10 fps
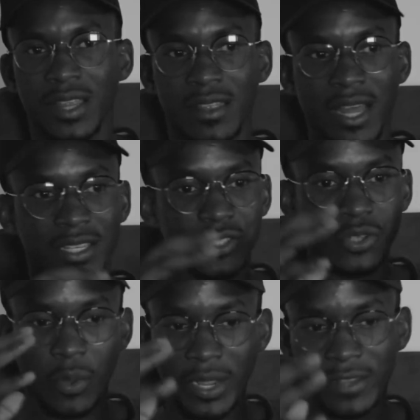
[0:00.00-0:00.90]
That
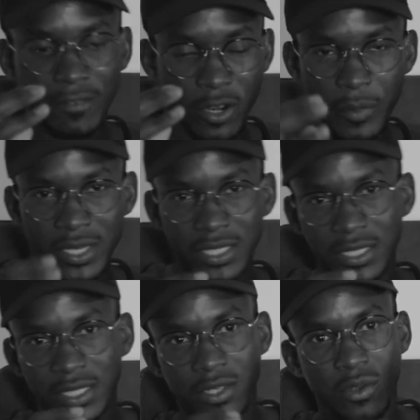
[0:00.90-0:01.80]
your work environment,
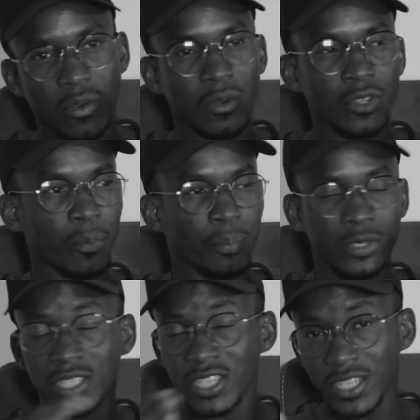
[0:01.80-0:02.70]
your
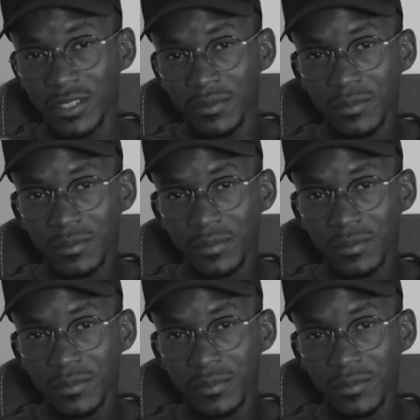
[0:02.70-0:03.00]
position,